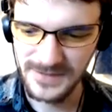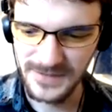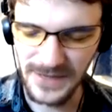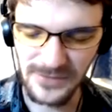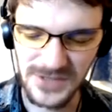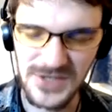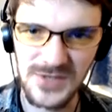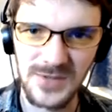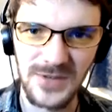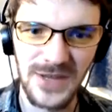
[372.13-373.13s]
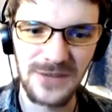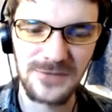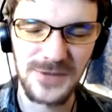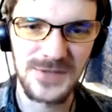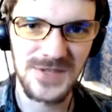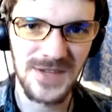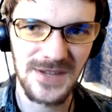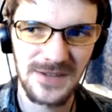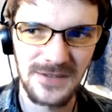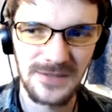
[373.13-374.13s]
I haven't listened to it on headphones yet.
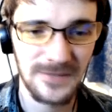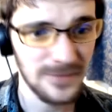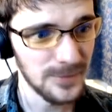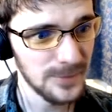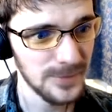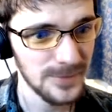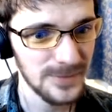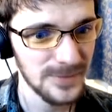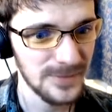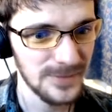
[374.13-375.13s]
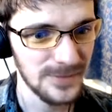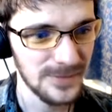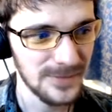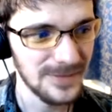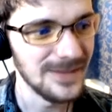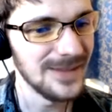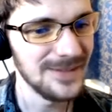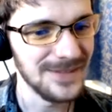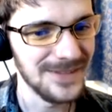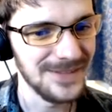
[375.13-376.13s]
Oh, there
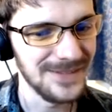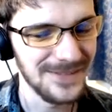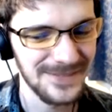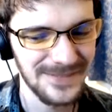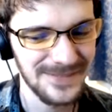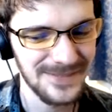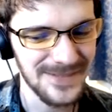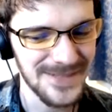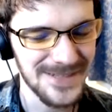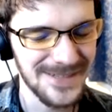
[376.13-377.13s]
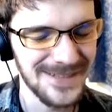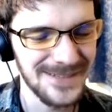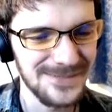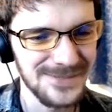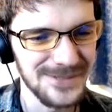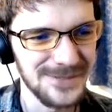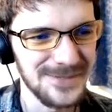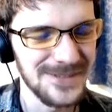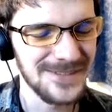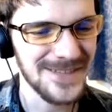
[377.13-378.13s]
we go. We're gonna turn that up a little
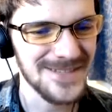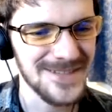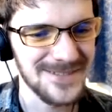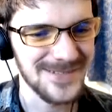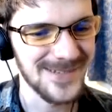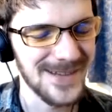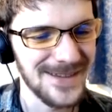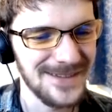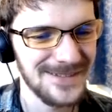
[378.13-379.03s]
bit. That sounds great.